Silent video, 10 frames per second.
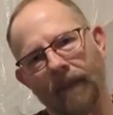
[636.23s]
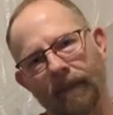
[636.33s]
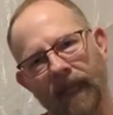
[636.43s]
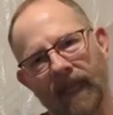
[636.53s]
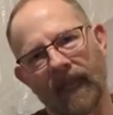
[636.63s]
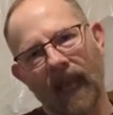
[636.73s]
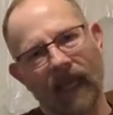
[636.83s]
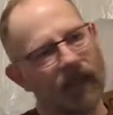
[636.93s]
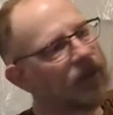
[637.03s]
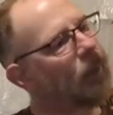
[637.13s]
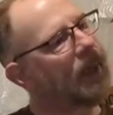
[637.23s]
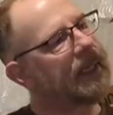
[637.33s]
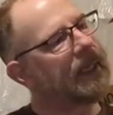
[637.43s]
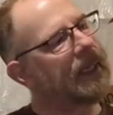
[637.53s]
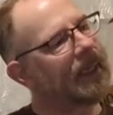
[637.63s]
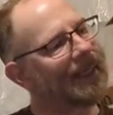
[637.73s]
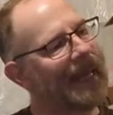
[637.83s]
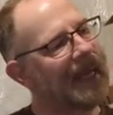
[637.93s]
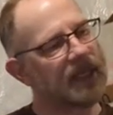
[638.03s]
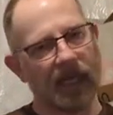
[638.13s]
MB820-8.
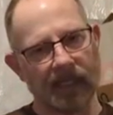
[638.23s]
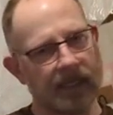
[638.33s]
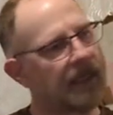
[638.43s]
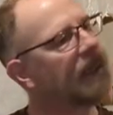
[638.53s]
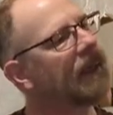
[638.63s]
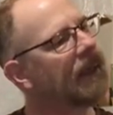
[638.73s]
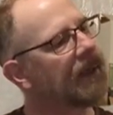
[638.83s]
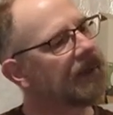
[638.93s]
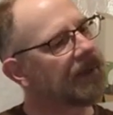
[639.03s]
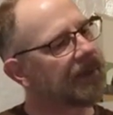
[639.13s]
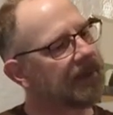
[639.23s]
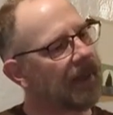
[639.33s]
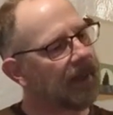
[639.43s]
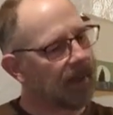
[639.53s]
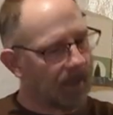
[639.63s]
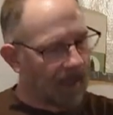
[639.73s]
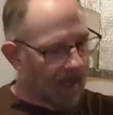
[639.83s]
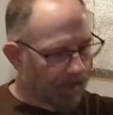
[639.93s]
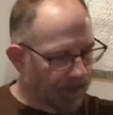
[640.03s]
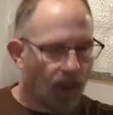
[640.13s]
So this is a
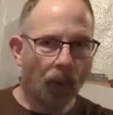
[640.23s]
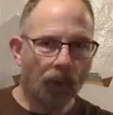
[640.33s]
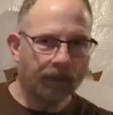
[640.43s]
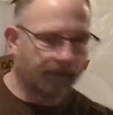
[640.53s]
pro